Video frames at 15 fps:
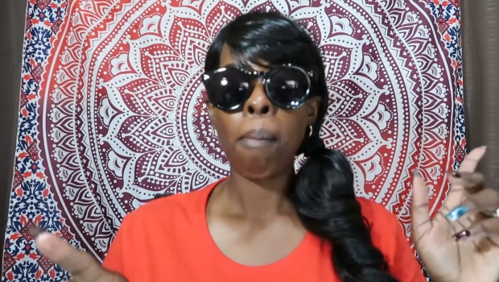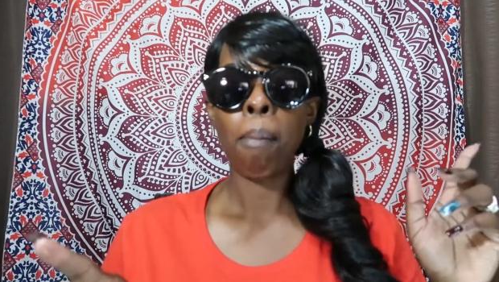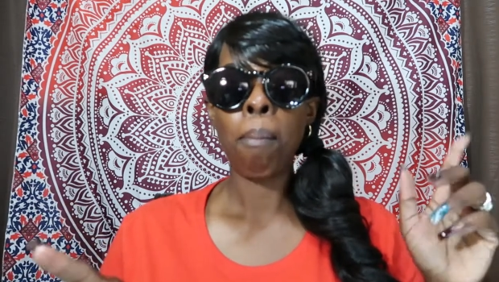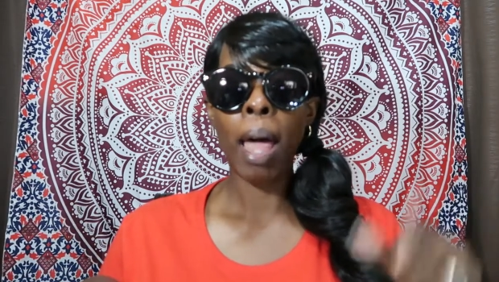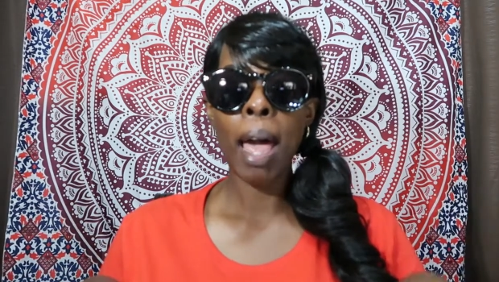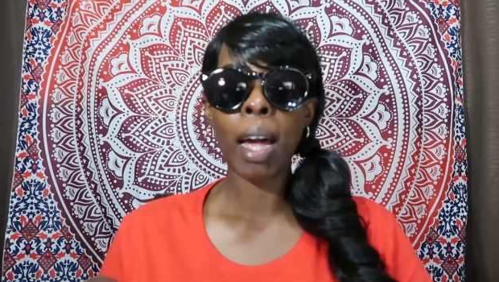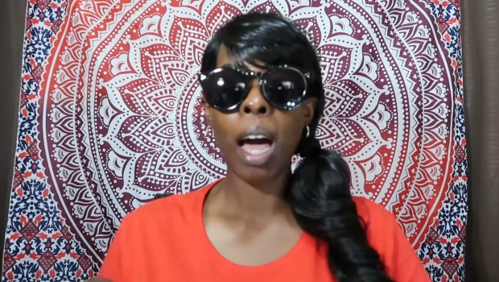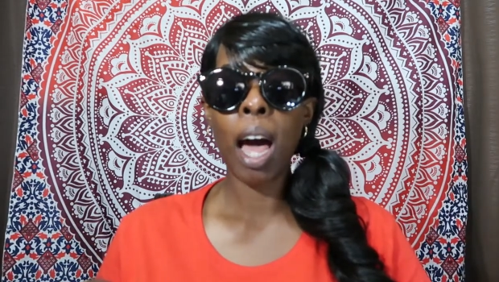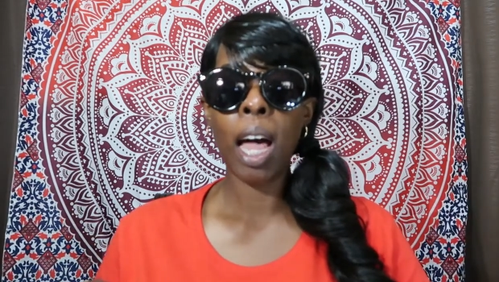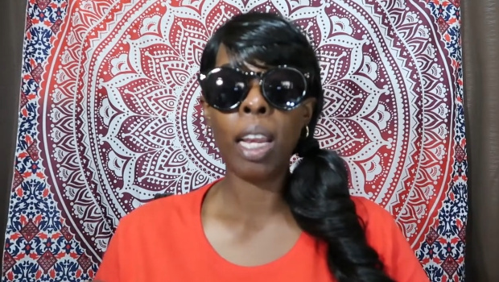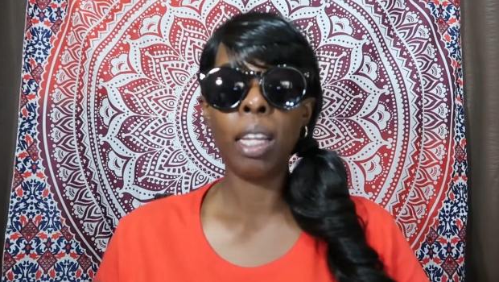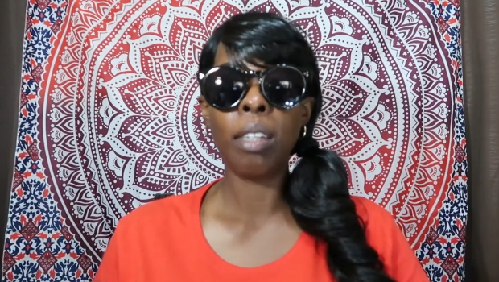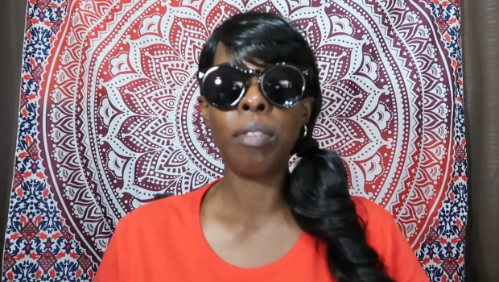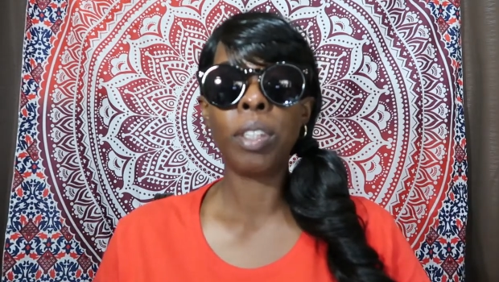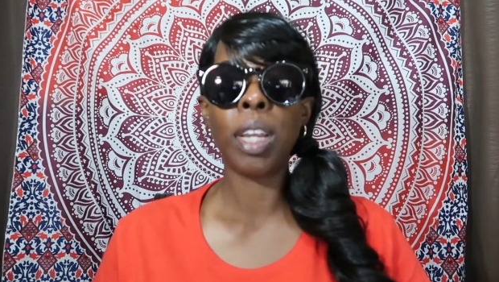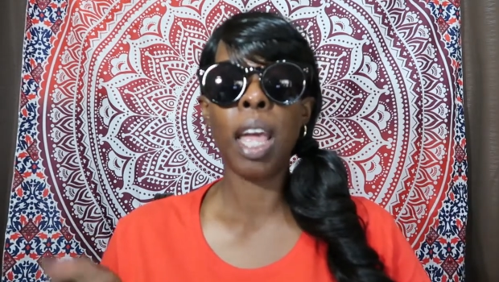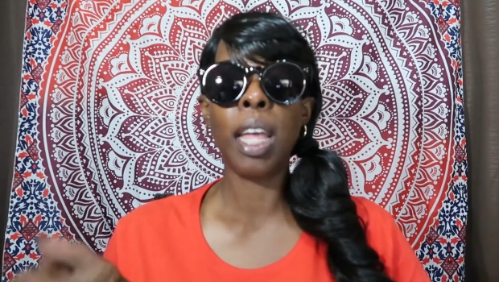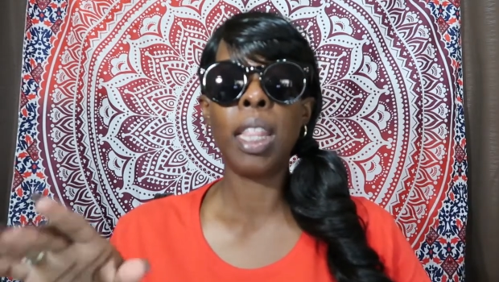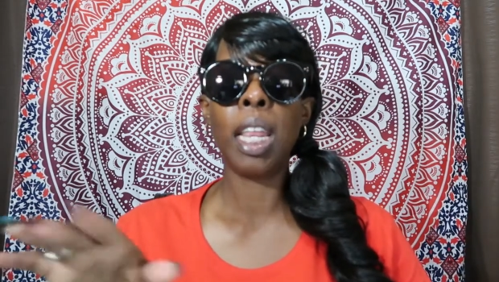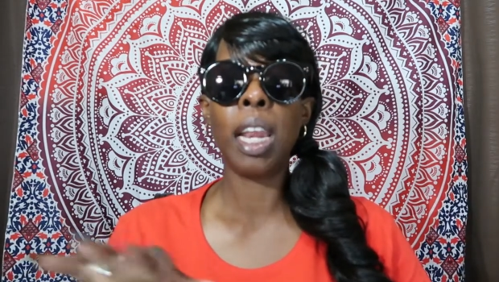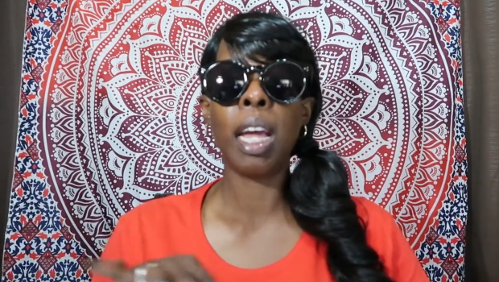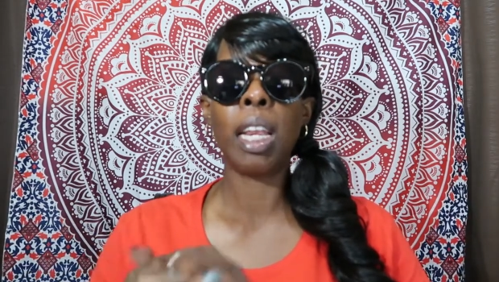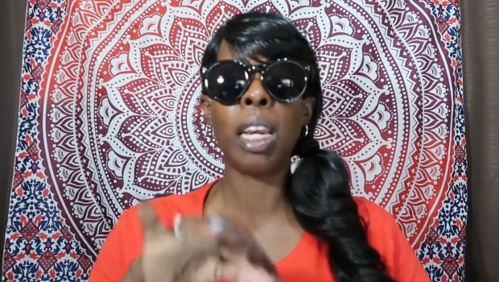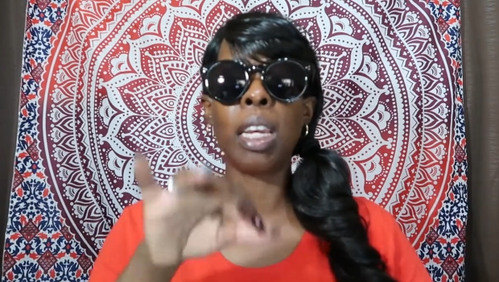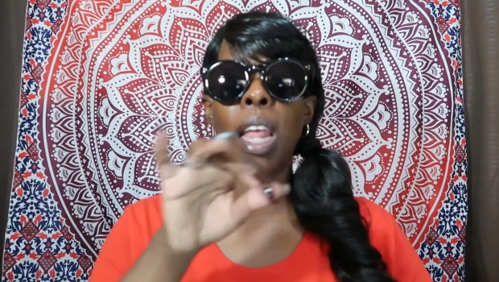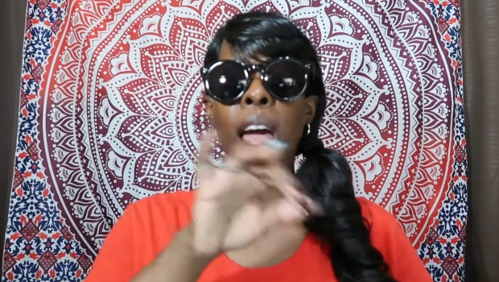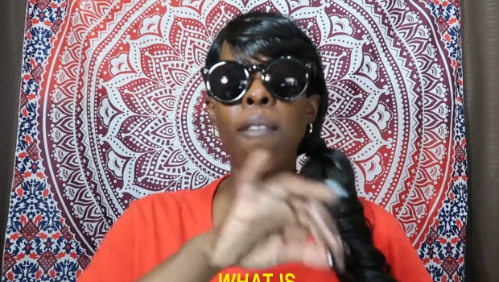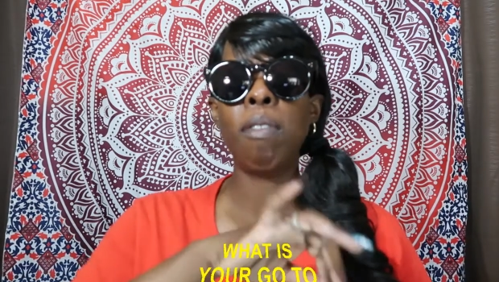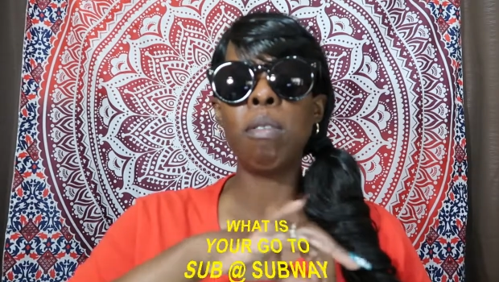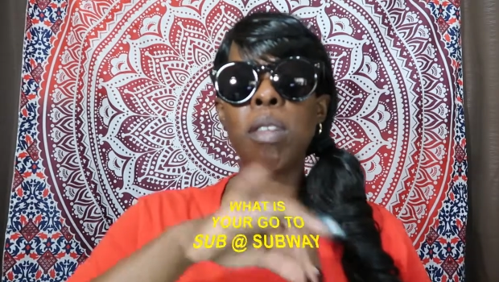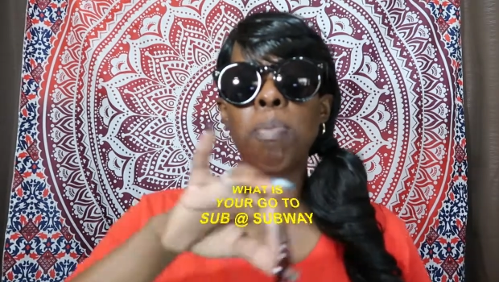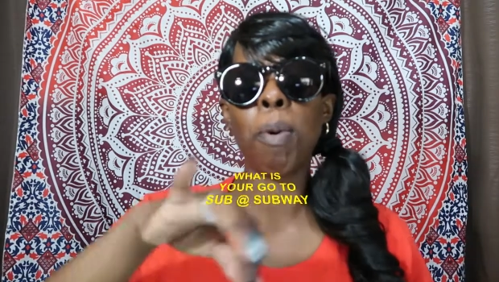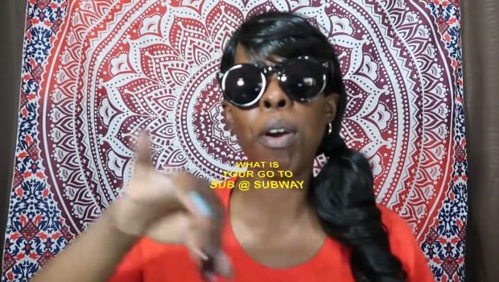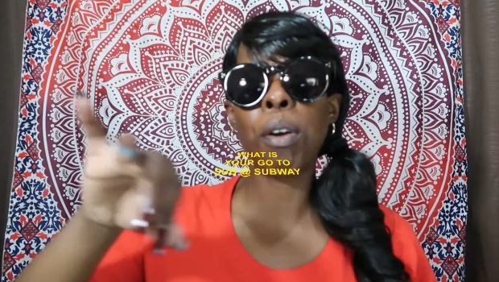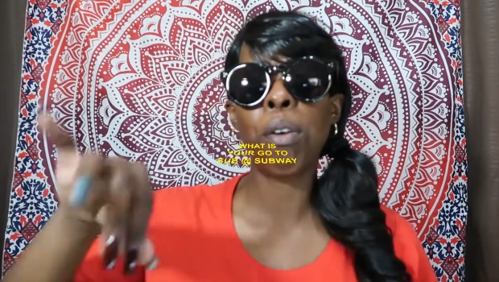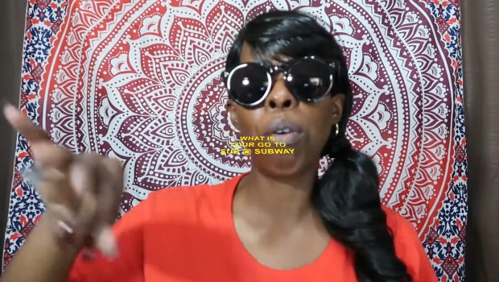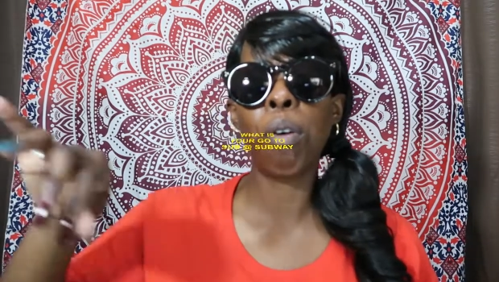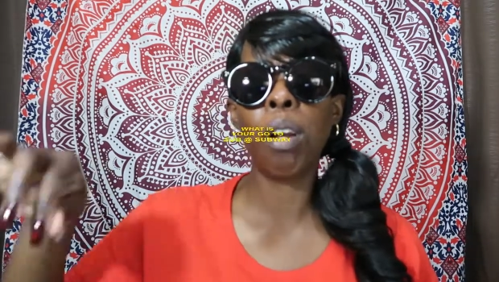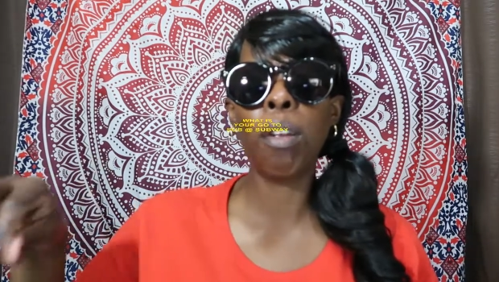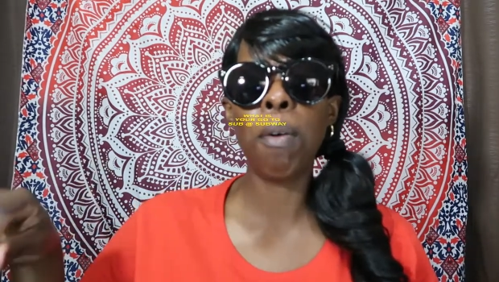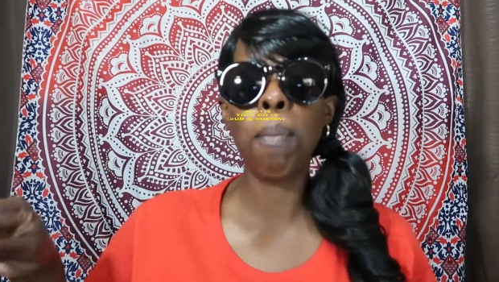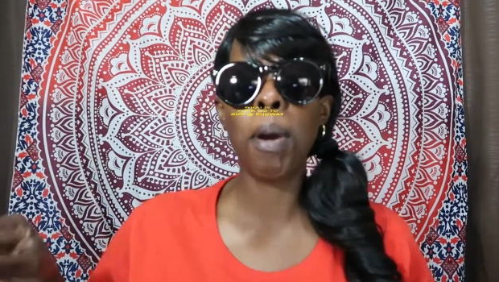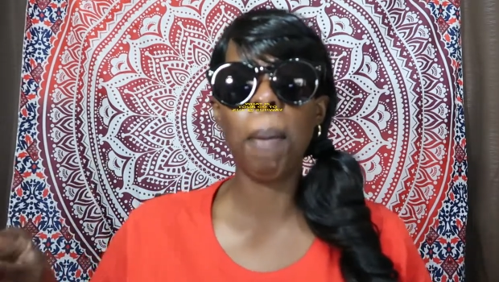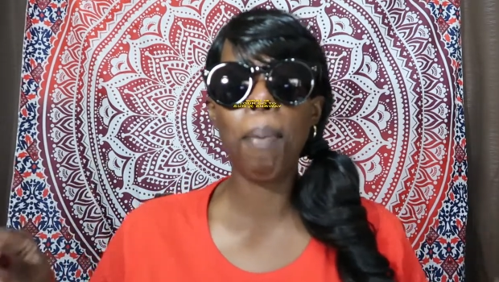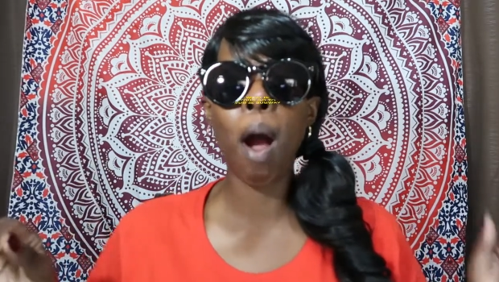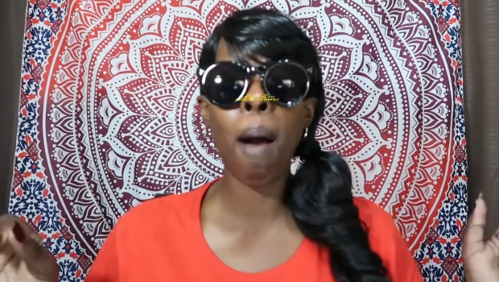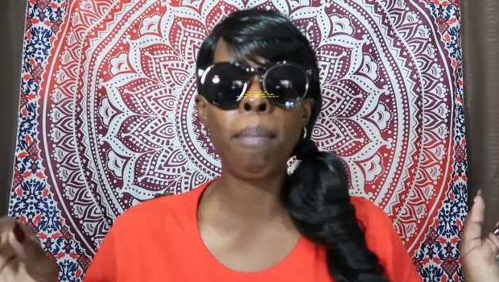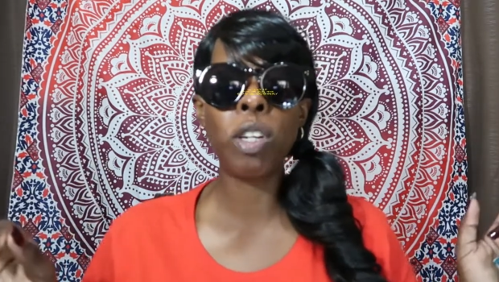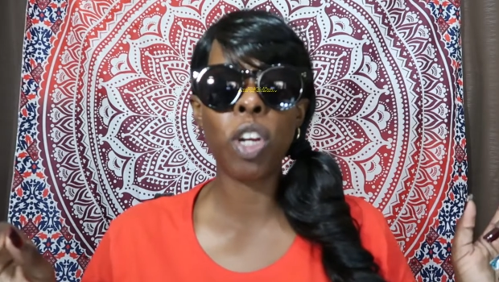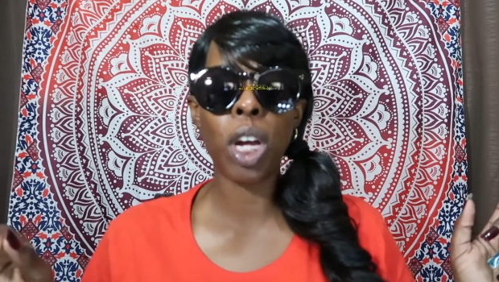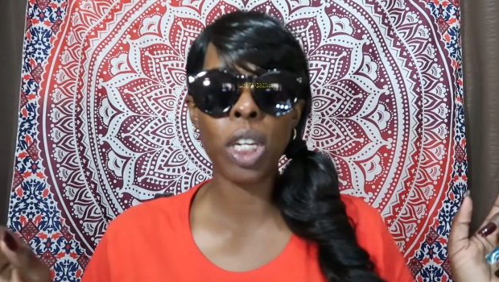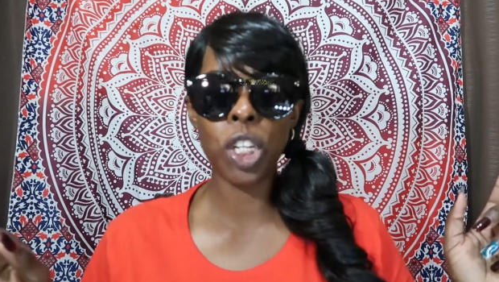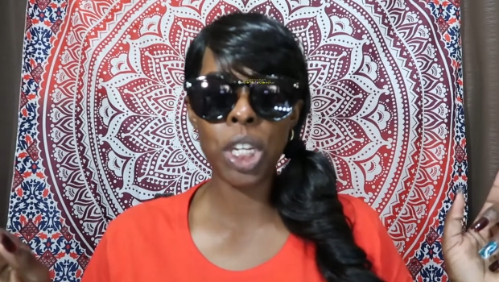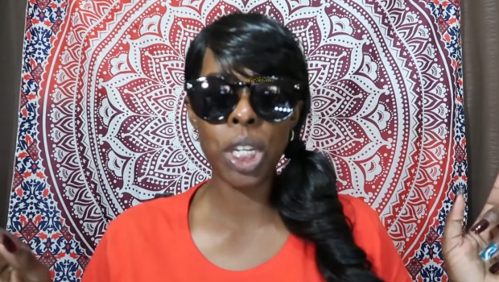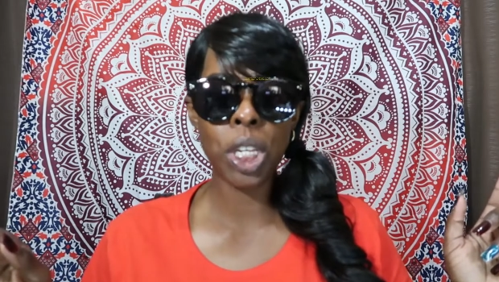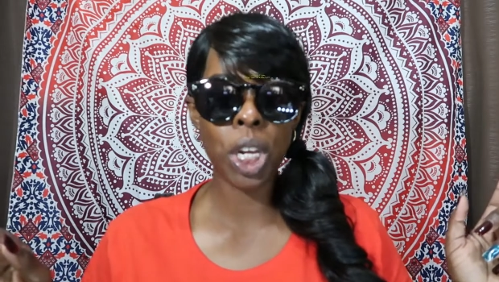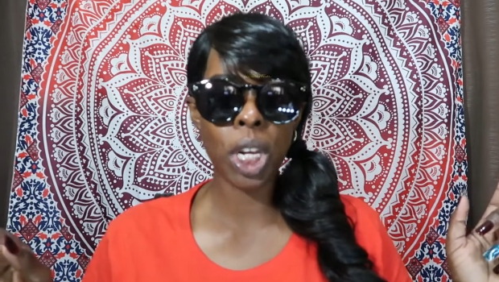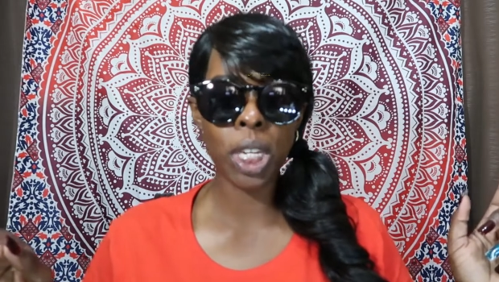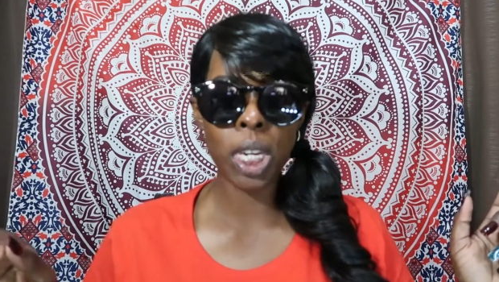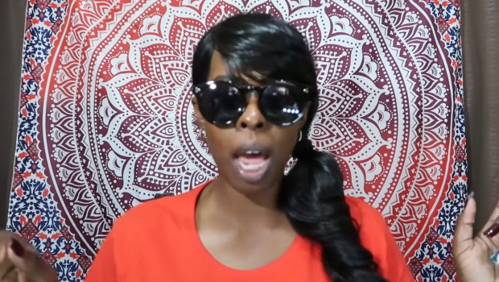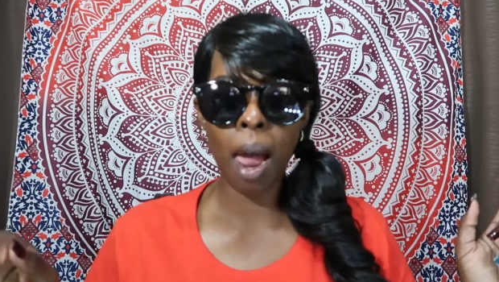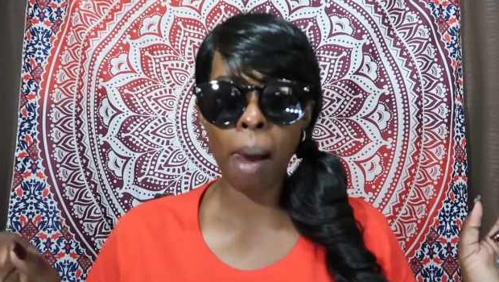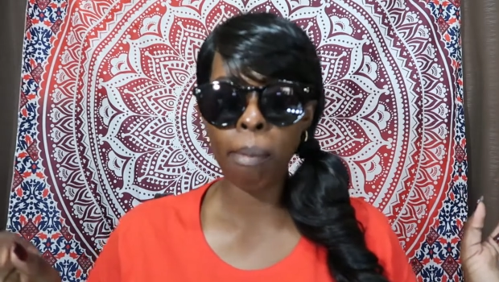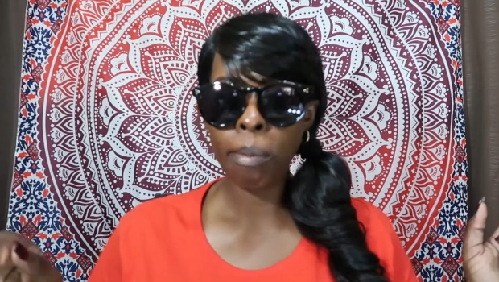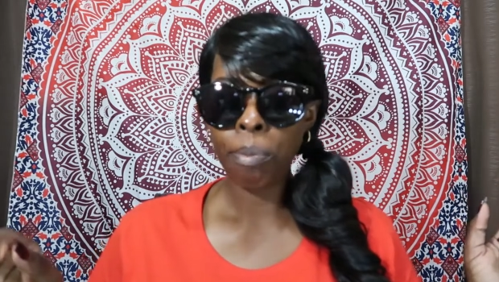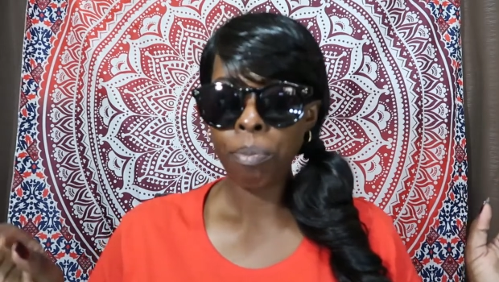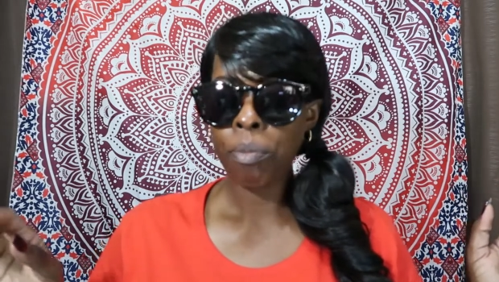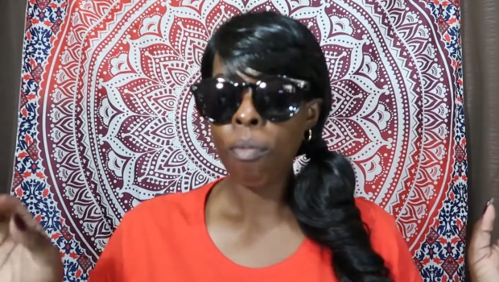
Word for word: black olives, and then I have them sprinkle a little bit of Parmesan cheese on top